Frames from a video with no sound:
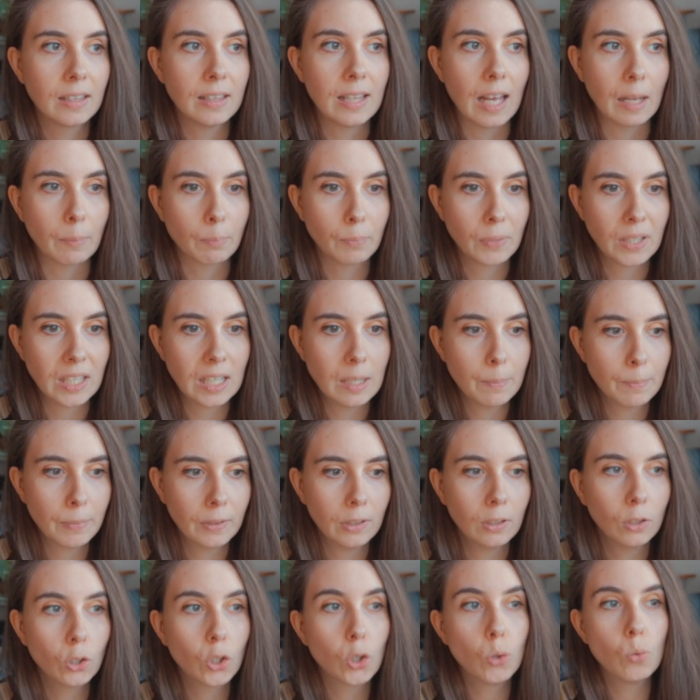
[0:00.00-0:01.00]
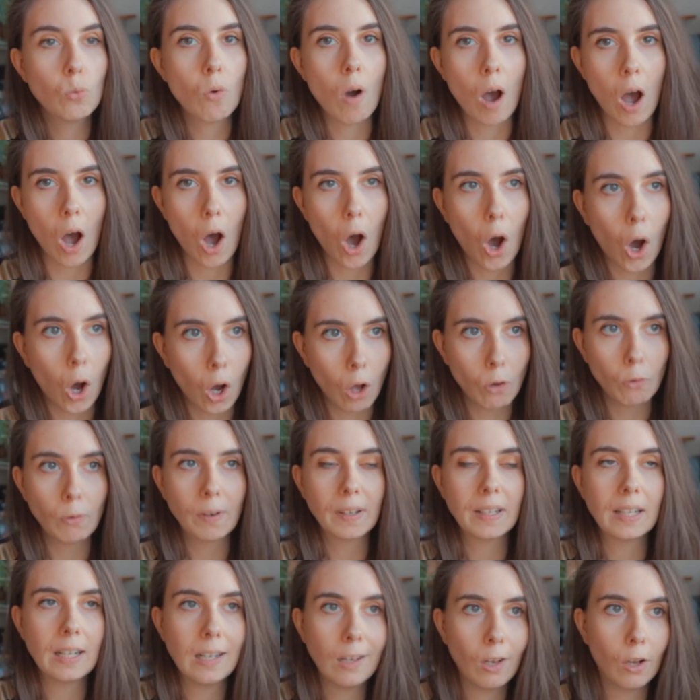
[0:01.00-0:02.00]
that people who are
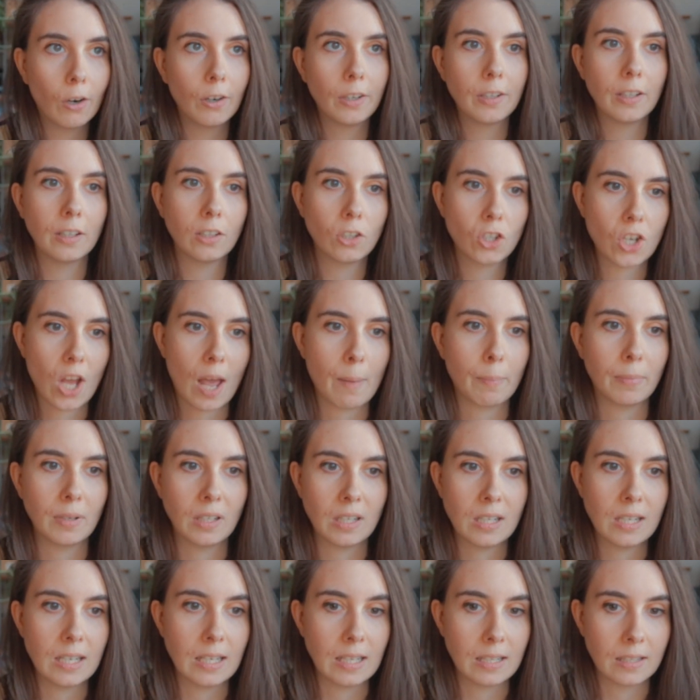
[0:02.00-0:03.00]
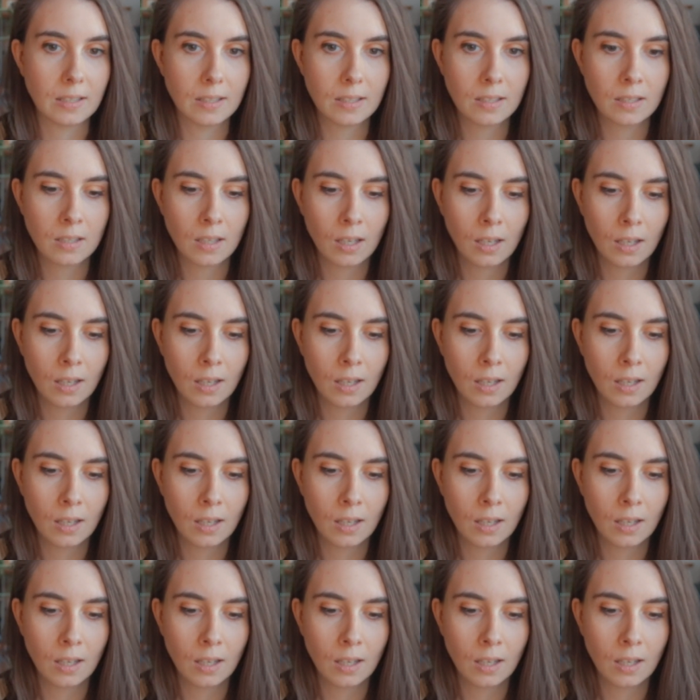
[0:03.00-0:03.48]
already learning Japanese